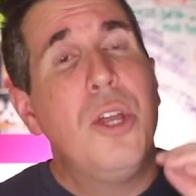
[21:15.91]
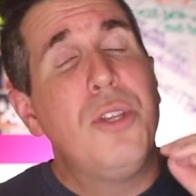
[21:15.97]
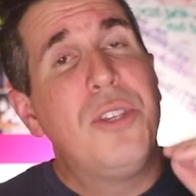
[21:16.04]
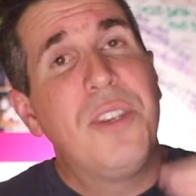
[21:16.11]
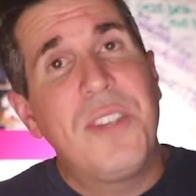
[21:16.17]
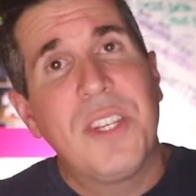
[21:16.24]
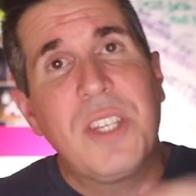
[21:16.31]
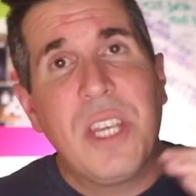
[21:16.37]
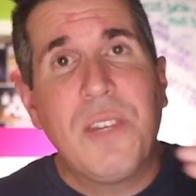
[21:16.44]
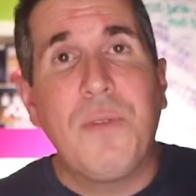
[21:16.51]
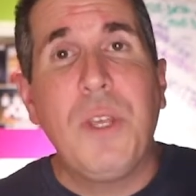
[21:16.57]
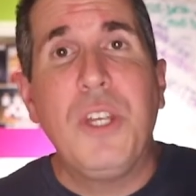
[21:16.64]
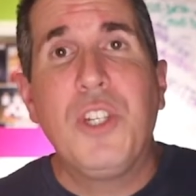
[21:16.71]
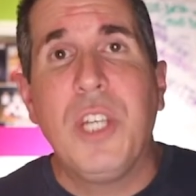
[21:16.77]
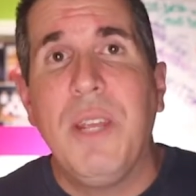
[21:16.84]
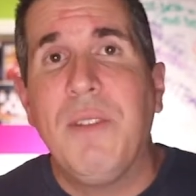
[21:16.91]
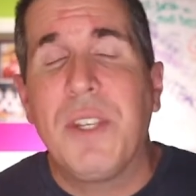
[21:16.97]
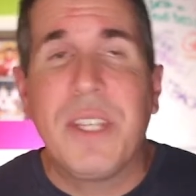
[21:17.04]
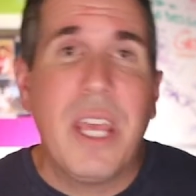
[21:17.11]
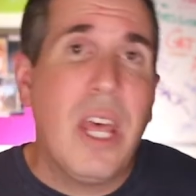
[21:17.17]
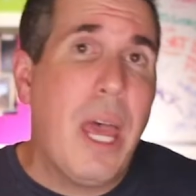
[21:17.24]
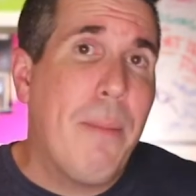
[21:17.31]
To successfully achieve the
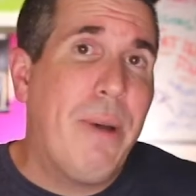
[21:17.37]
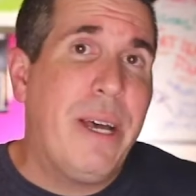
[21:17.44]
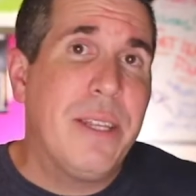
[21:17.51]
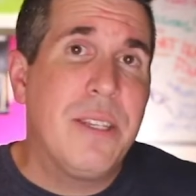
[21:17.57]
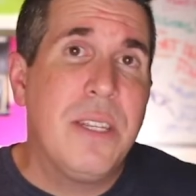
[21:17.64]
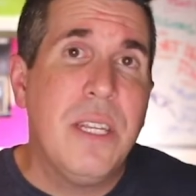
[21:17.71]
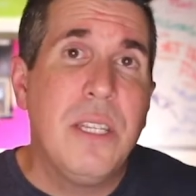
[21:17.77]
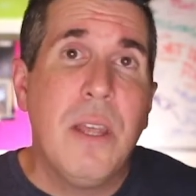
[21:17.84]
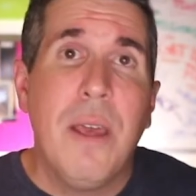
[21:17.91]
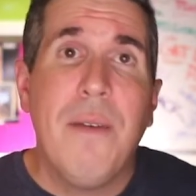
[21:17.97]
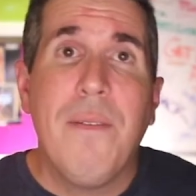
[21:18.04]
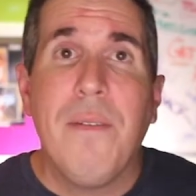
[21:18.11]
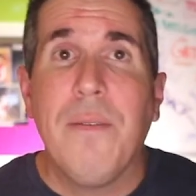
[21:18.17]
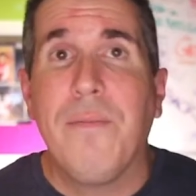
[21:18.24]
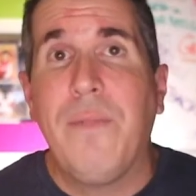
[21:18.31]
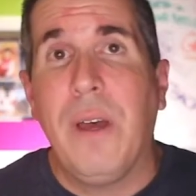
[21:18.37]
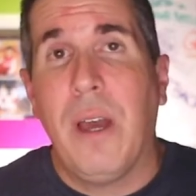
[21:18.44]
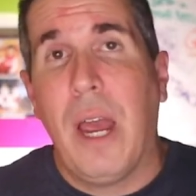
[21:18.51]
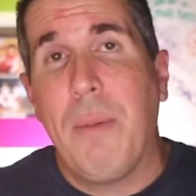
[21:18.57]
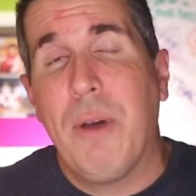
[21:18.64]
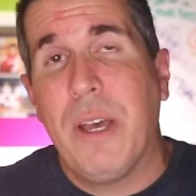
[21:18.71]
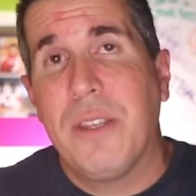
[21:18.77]
scale hypothesis
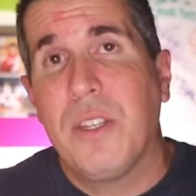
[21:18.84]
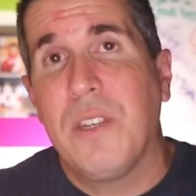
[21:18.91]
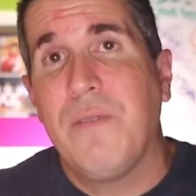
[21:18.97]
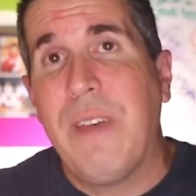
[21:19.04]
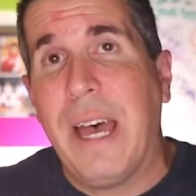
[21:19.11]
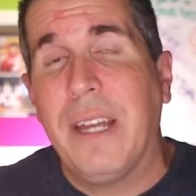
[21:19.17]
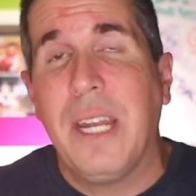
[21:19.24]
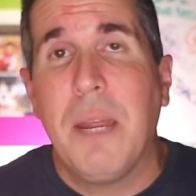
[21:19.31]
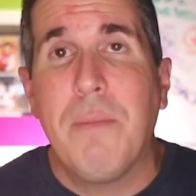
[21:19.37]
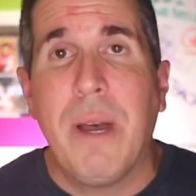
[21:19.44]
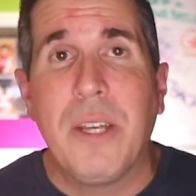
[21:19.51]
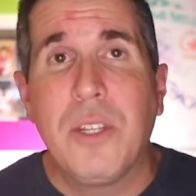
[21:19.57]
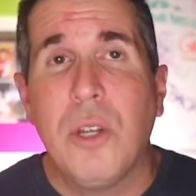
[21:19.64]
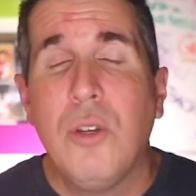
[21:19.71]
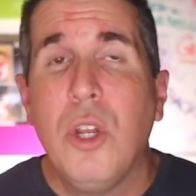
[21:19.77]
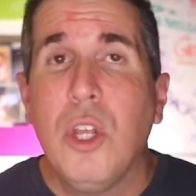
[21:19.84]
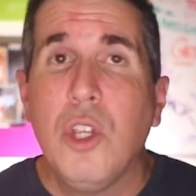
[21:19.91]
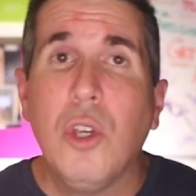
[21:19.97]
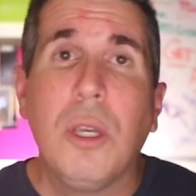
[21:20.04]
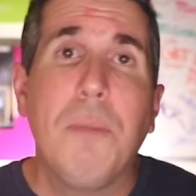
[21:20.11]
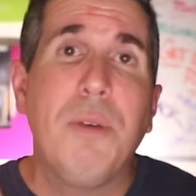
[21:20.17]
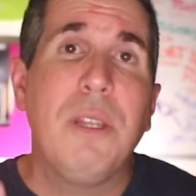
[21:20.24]
validated milestone,
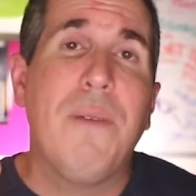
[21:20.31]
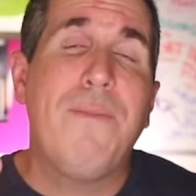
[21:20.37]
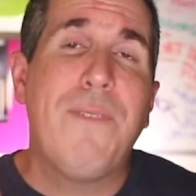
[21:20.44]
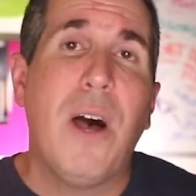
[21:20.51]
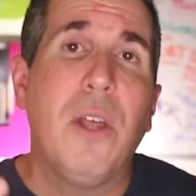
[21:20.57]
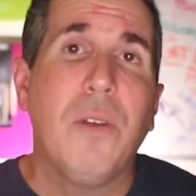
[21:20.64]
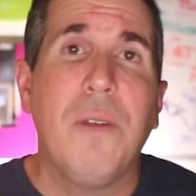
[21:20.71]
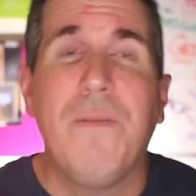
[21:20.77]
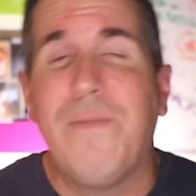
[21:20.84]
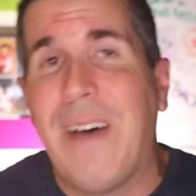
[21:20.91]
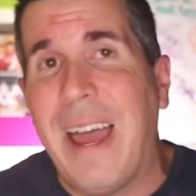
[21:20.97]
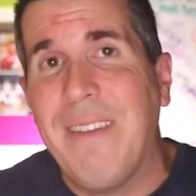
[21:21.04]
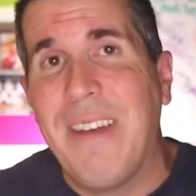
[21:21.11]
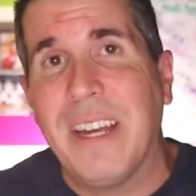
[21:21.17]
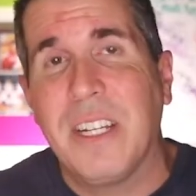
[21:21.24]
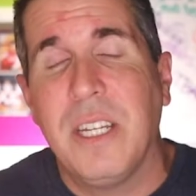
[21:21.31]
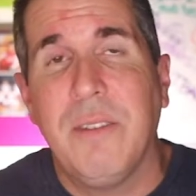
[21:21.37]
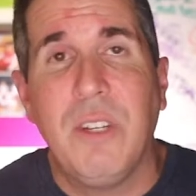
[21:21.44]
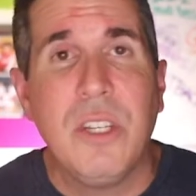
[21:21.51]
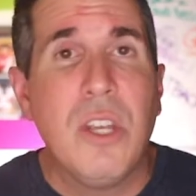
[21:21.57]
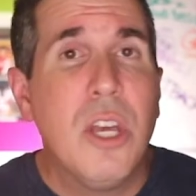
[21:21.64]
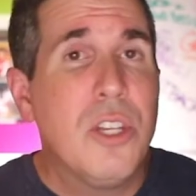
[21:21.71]
you'll complete the following 5
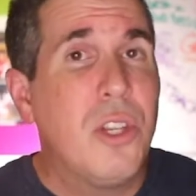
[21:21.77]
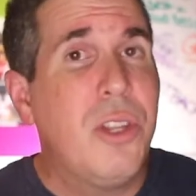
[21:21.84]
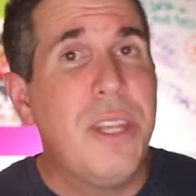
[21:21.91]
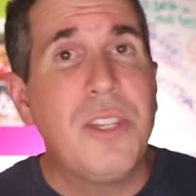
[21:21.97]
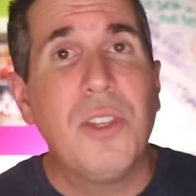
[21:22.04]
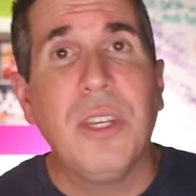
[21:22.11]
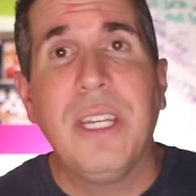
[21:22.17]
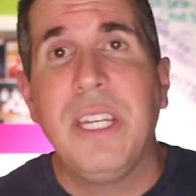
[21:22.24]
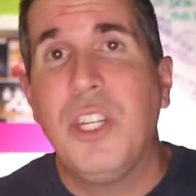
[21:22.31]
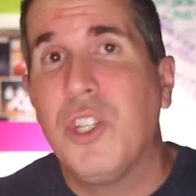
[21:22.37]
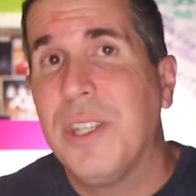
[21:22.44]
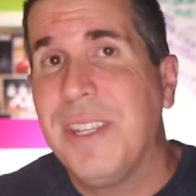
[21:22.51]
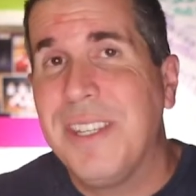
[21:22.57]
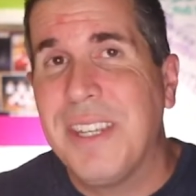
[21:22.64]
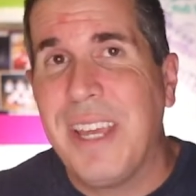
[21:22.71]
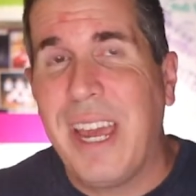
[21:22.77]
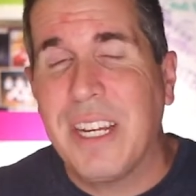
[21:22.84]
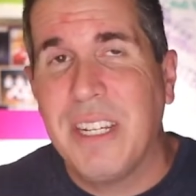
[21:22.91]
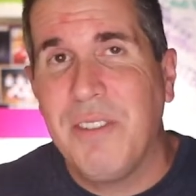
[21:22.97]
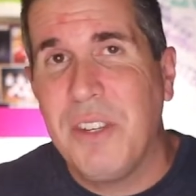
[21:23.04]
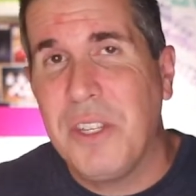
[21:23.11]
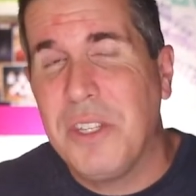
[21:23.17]
activities. So let's look at each of these
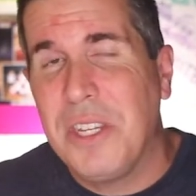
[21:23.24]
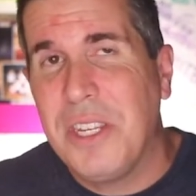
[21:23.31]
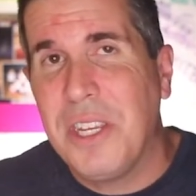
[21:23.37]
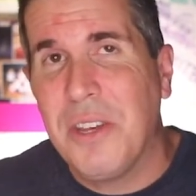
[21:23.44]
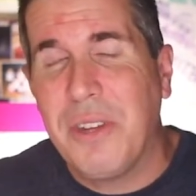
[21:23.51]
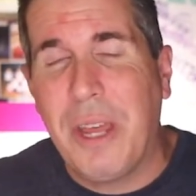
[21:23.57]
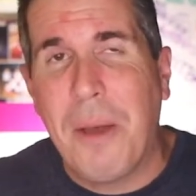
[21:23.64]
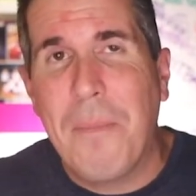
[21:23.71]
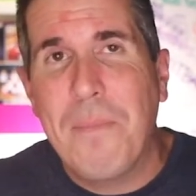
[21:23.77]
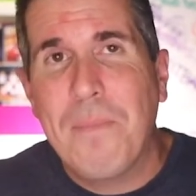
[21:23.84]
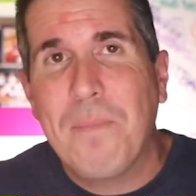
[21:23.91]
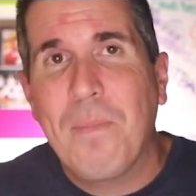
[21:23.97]
activities in detail now.